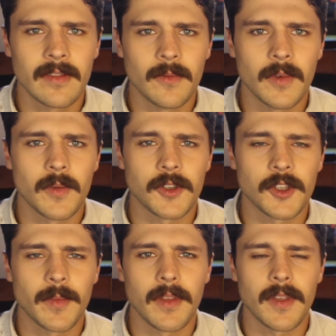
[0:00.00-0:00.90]
What were
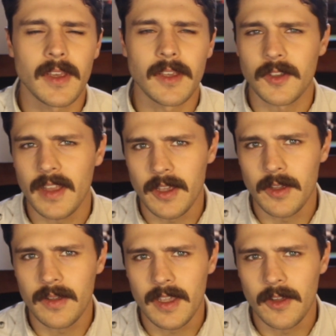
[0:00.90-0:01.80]
some of the things that
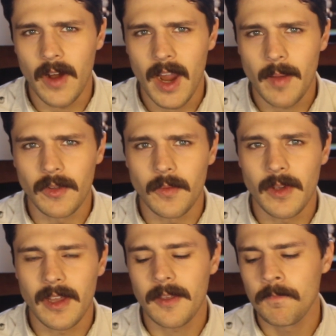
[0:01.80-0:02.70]
he grappled
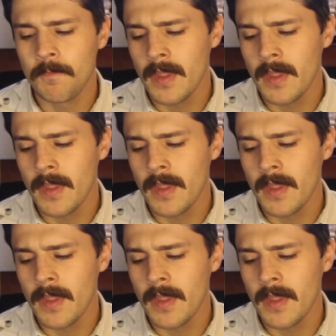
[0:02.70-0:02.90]
with?